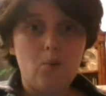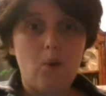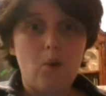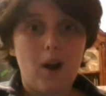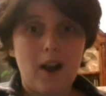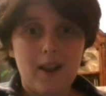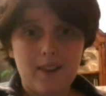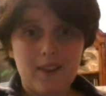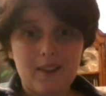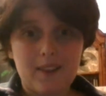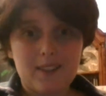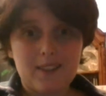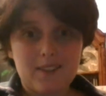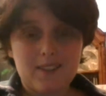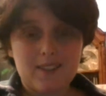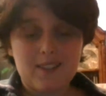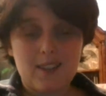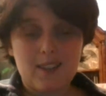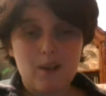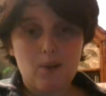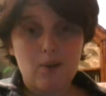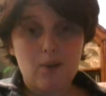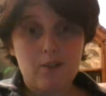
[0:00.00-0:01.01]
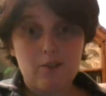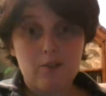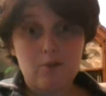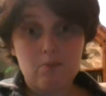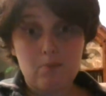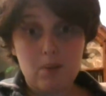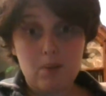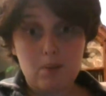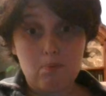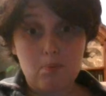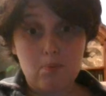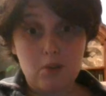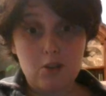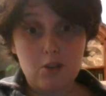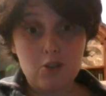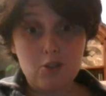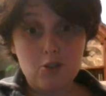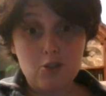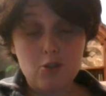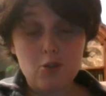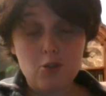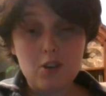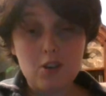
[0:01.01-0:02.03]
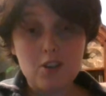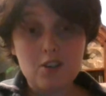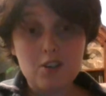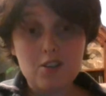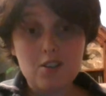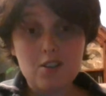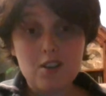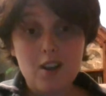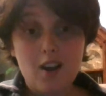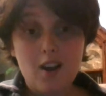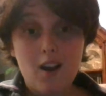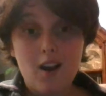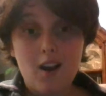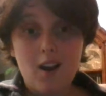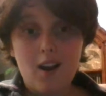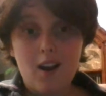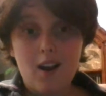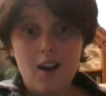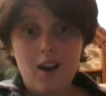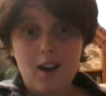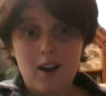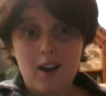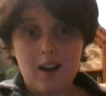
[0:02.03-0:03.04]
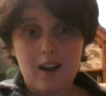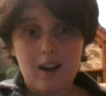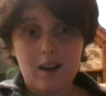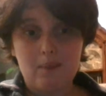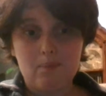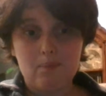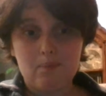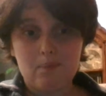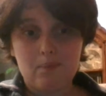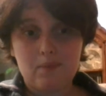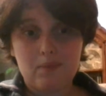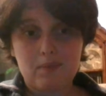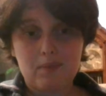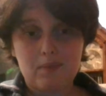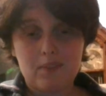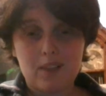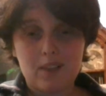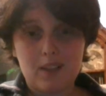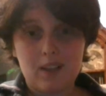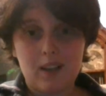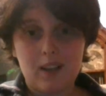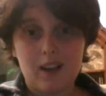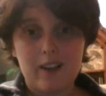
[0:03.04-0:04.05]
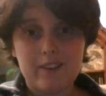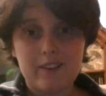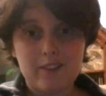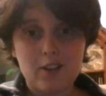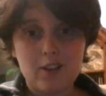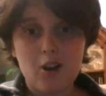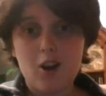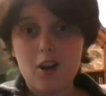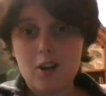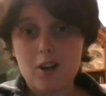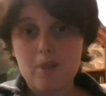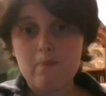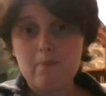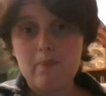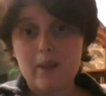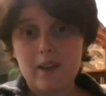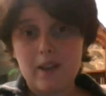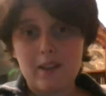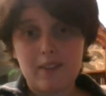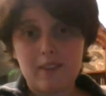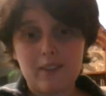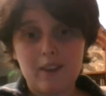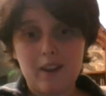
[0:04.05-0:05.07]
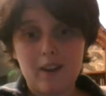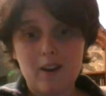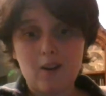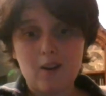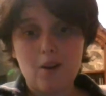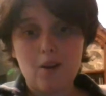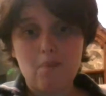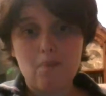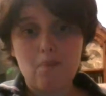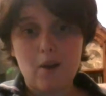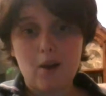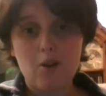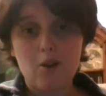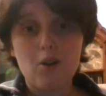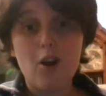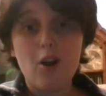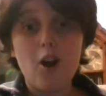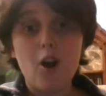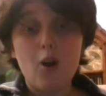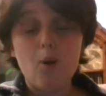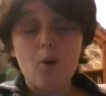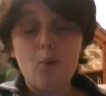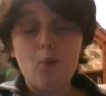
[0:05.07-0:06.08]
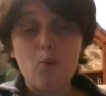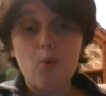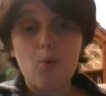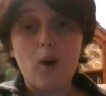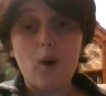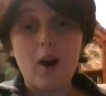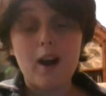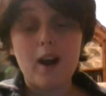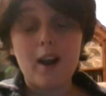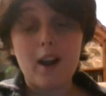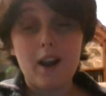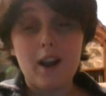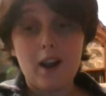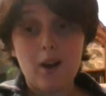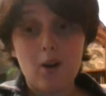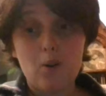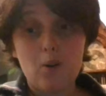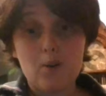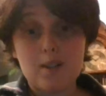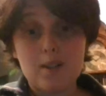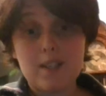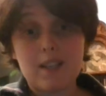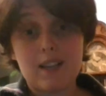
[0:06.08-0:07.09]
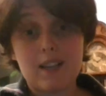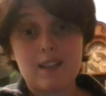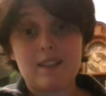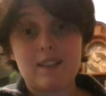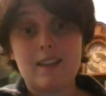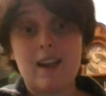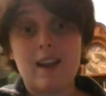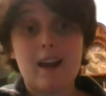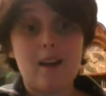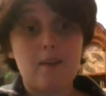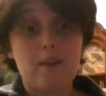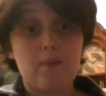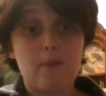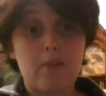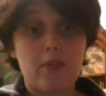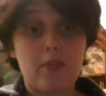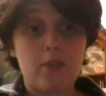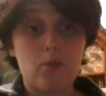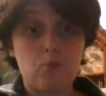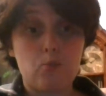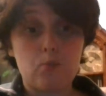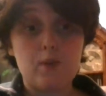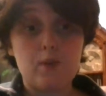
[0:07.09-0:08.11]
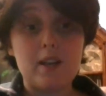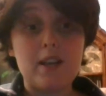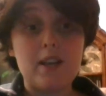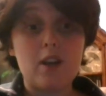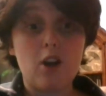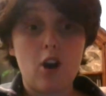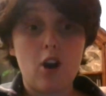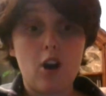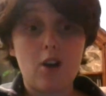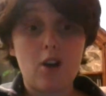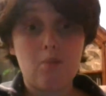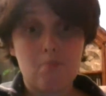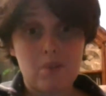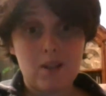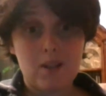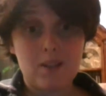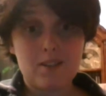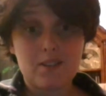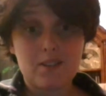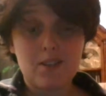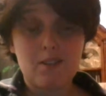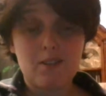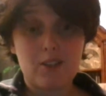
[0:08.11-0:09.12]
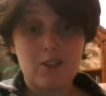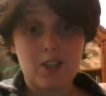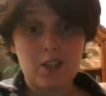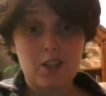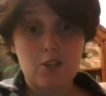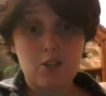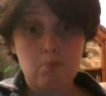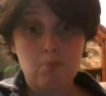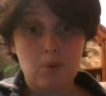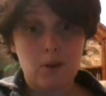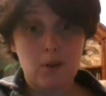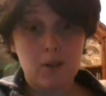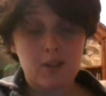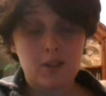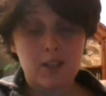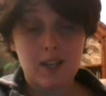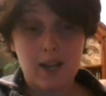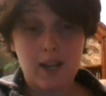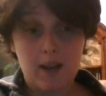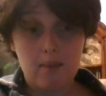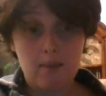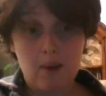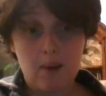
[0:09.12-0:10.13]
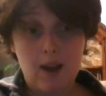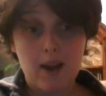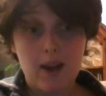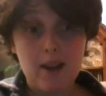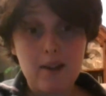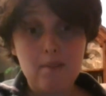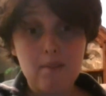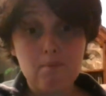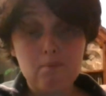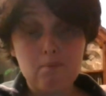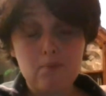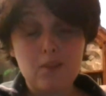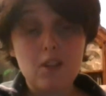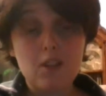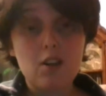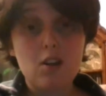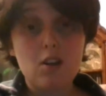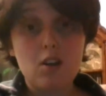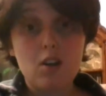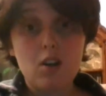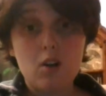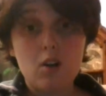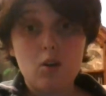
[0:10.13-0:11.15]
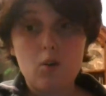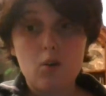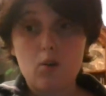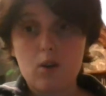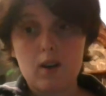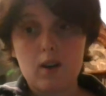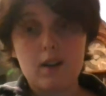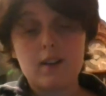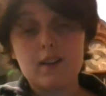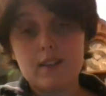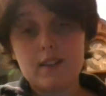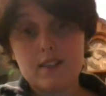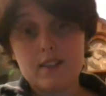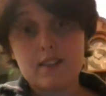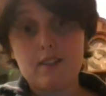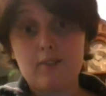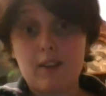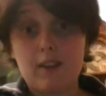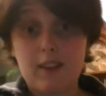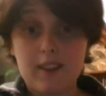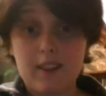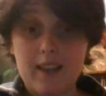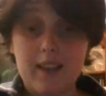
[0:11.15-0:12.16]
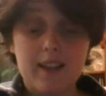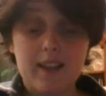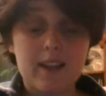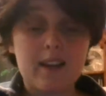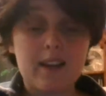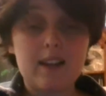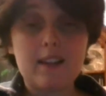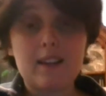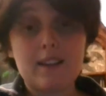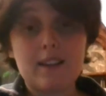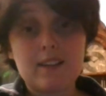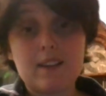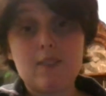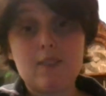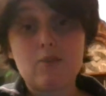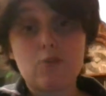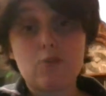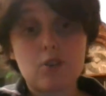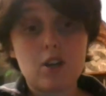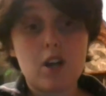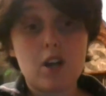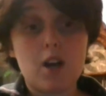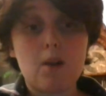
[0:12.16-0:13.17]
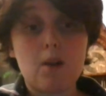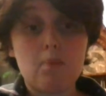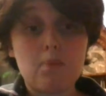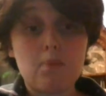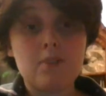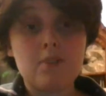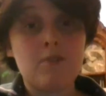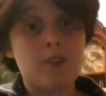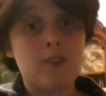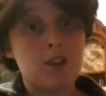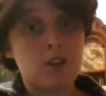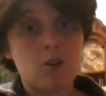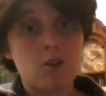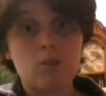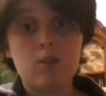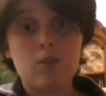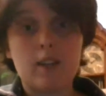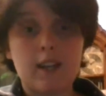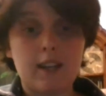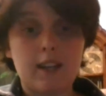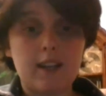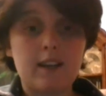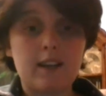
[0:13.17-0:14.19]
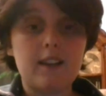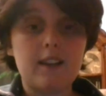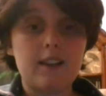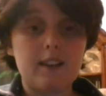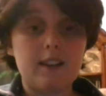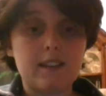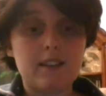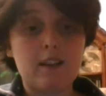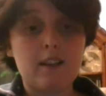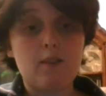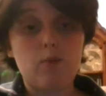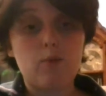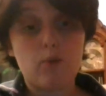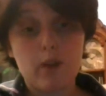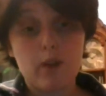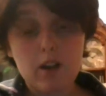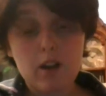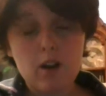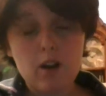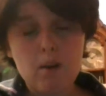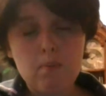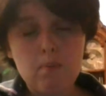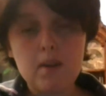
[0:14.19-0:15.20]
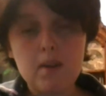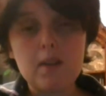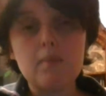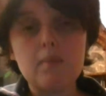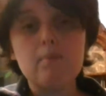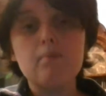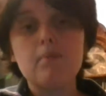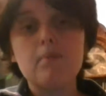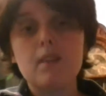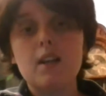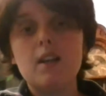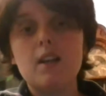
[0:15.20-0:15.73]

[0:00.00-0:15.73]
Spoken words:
why I like to stay away from big bookstores, um, I talk a bit in there about why I always like to have 3 copies of each book that I buy. Or at least if I like it, I like to have 3 copies. If I don't like it, I like to have 1 copy